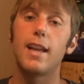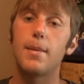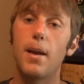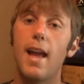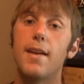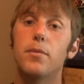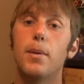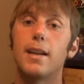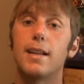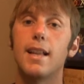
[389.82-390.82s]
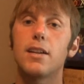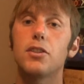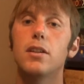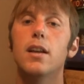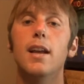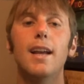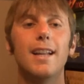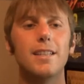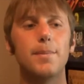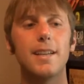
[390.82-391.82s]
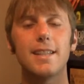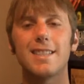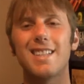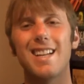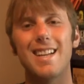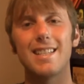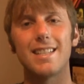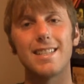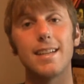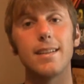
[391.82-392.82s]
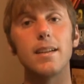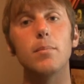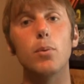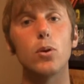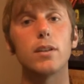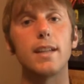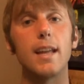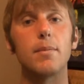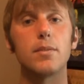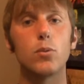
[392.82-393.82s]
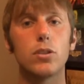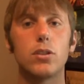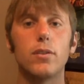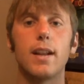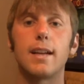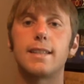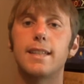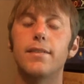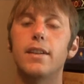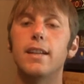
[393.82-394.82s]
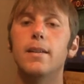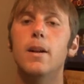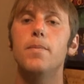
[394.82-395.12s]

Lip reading: game I have in my collection, and that's because it's not necessarily a board game, it's more so an activity.